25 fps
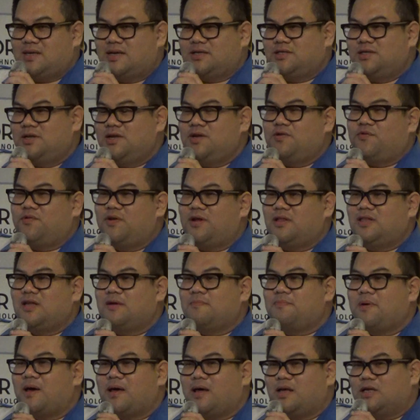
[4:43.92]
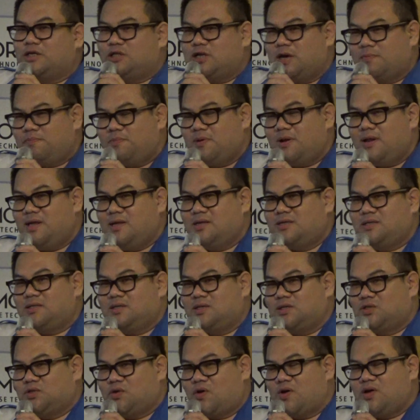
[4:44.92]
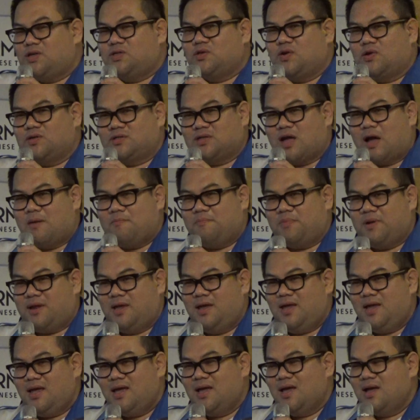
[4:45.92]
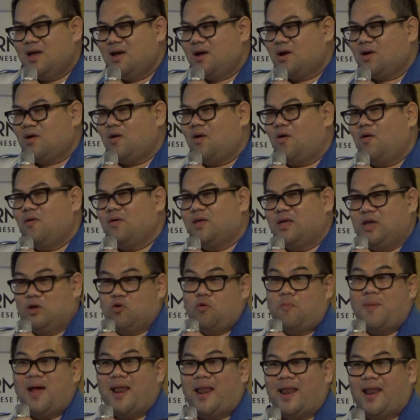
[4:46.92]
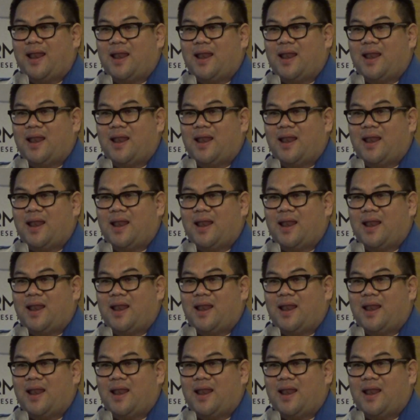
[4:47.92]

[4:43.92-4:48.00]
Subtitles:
actually created by a Japanese soy sauce company called Kikkoman.